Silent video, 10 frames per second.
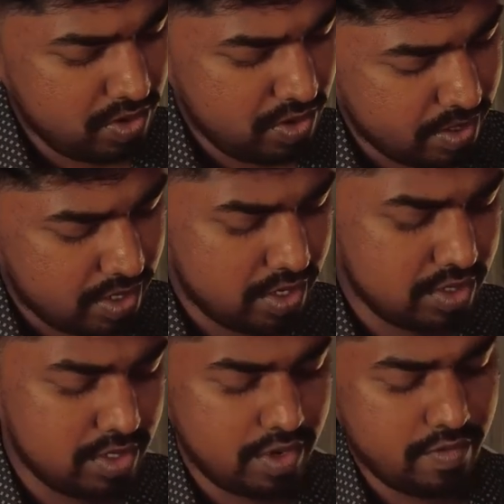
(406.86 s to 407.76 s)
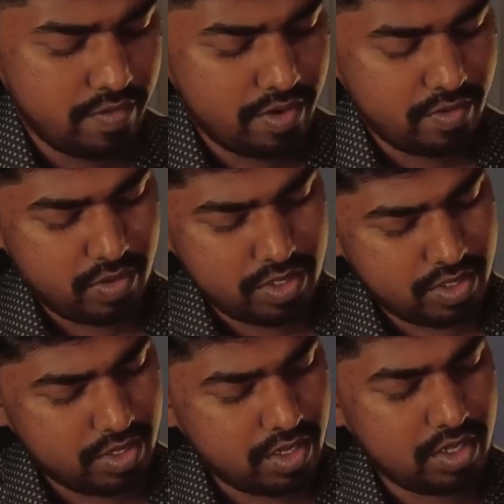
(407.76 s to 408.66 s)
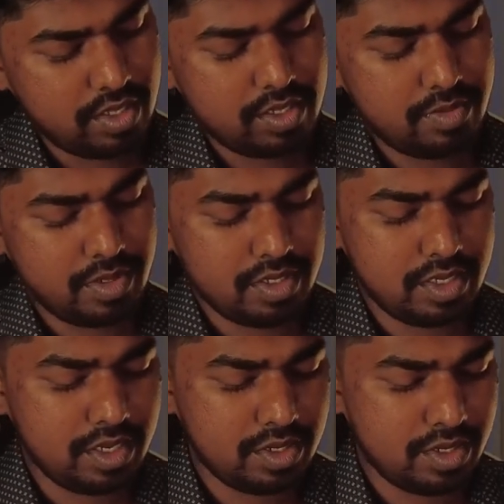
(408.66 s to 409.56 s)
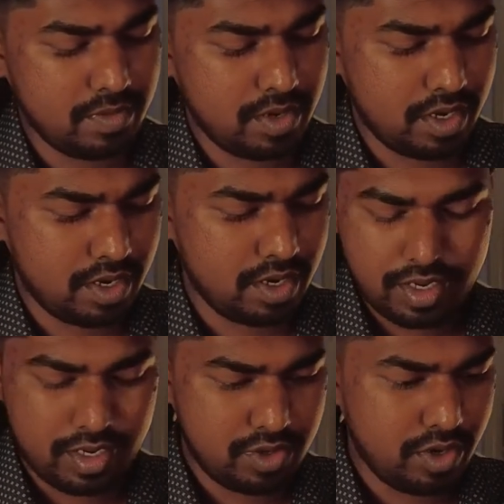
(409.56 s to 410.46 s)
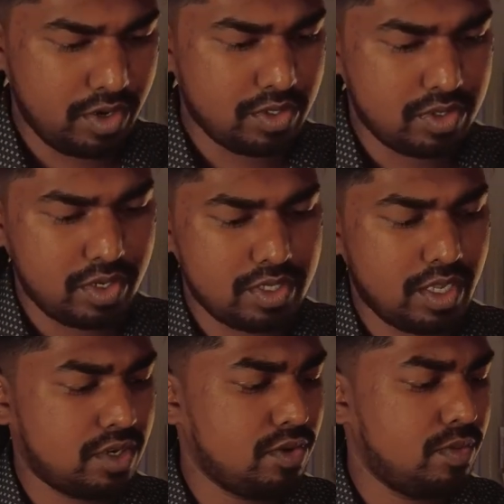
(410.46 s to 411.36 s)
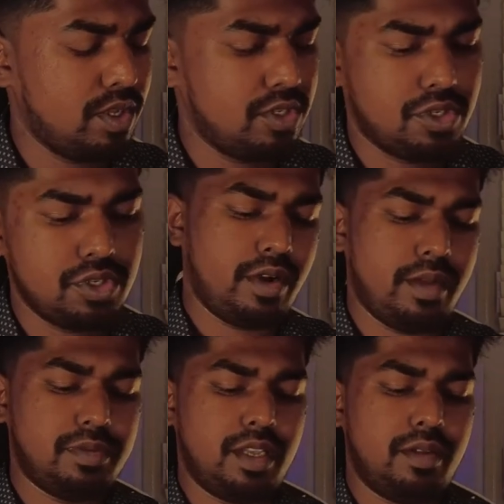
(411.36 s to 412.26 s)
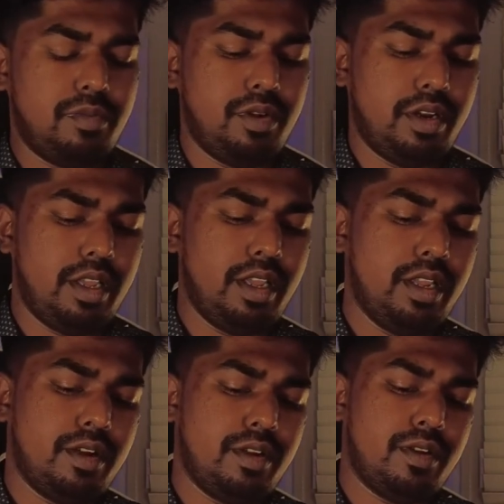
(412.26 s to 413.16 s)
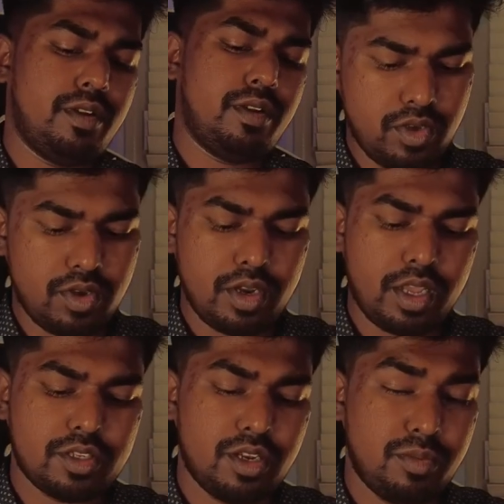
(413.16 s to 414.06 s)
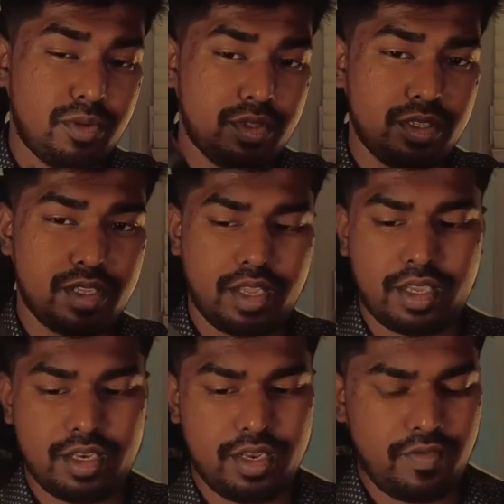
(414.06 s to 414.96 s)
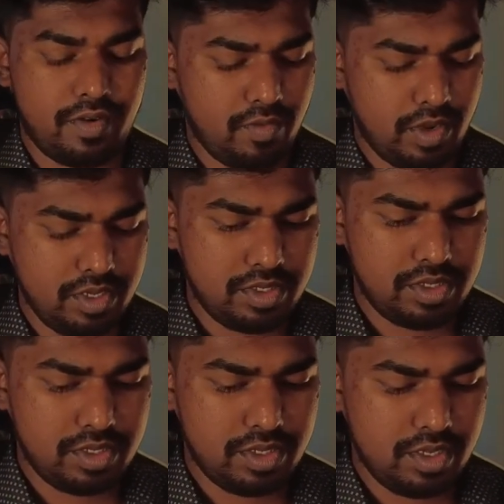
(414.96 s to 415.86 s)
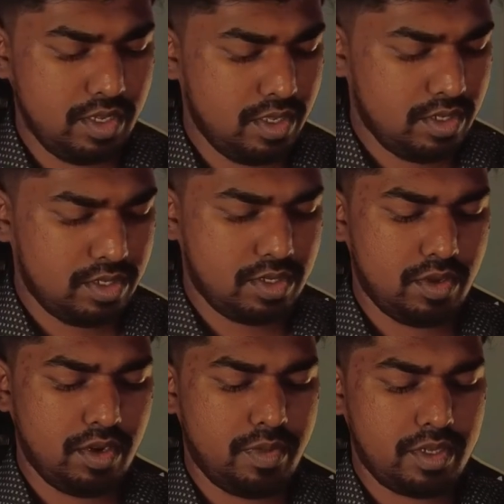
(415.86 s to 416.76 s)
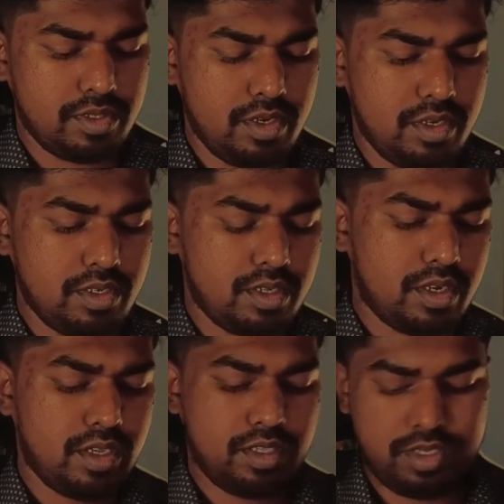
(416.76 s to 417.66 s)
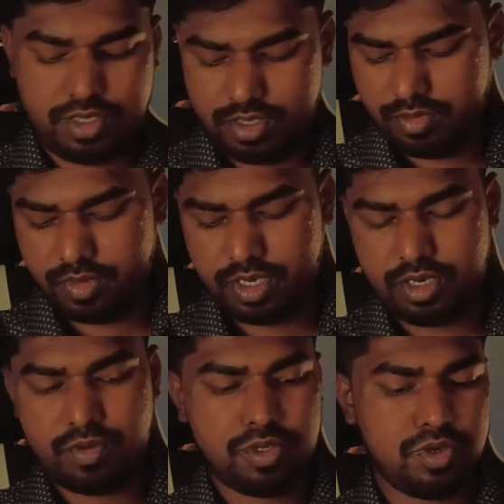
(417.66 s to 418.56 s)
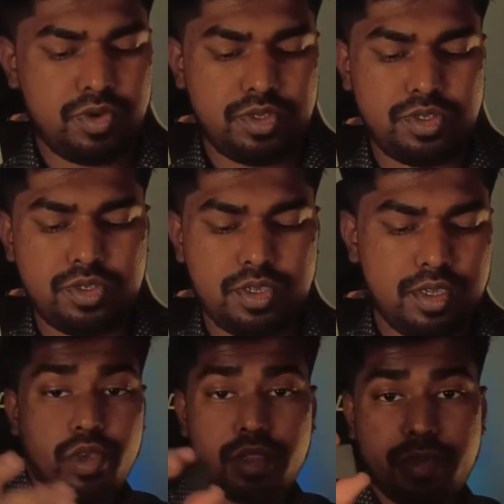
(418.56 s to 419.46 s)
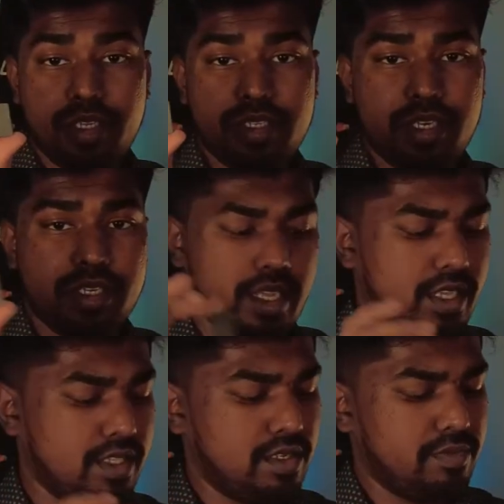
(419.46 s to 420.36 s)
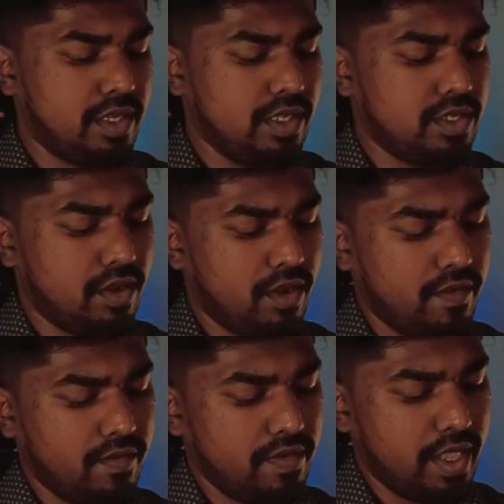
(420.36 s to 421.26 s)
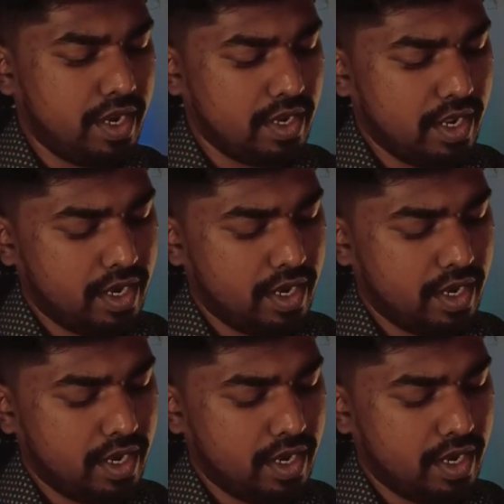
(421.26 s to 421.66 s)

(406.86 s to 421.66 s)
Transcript: But it does interfere with this piece here, so I'm not gonna try to stress that too much. Perhaps I could put it here. You could actually put this like in different ways. So let me actually disconnect this, making too much noise. We can basically take this piece off that